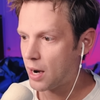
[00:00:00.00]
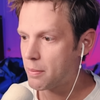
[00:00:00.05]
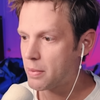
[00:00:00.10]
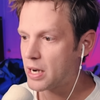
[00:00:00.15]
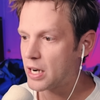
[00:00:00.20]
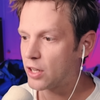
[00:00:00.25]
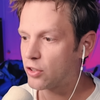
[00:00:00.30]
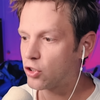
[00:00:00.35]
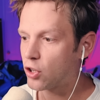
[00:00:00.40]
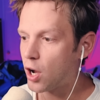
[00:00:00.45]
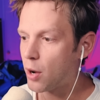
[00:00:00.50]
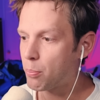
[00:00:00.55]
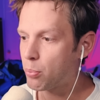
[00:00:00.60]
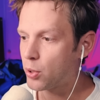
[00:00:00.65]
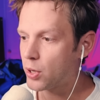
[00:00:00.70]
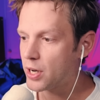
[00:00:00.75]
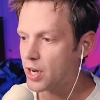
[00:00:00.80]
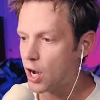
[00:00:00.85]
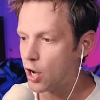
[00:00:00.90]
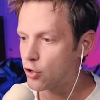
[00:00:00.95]
mean, it's
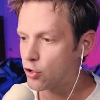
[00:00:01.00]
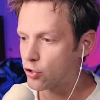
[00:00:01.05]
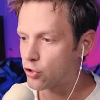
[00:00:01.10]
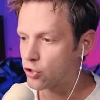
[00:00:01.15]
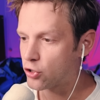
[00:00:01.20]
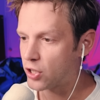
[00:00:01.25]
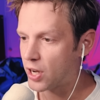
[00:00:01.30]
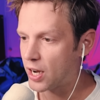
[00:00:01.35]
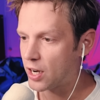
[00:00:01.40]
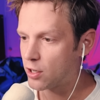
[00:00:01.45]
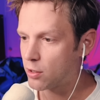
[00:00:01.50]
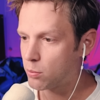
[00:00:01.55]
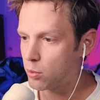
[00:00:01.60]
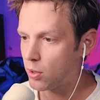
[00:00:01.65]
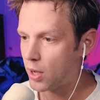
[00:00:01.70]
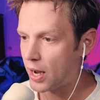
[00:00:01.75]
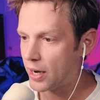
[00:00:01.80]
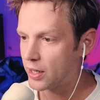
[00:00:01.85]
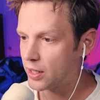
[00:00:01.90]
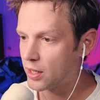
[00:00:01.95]
pretty understandable.
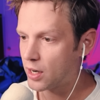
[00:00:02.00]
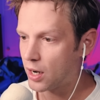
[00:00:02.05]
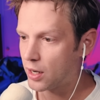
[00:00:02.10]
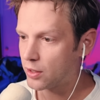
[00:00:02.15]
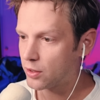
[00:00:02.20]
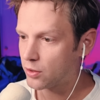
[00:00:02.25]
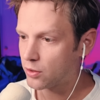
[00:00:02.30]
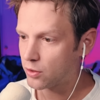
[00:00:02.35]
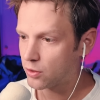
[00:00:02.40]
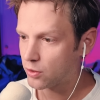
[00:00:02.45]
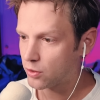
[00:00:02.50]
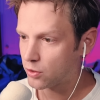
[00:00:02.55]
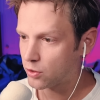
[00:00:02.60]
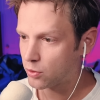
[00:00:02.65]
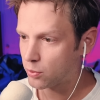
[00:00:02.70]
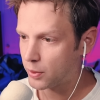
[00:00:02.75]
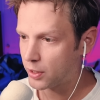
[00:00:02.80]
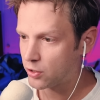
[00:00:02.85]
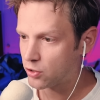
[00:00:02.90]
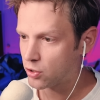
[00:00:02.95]
I did not
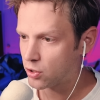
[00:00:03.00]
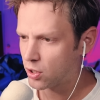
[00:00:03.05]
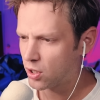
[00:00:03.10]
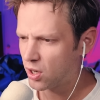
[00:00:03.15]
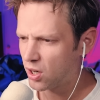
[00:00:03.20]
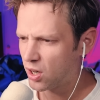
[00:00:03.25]
switch.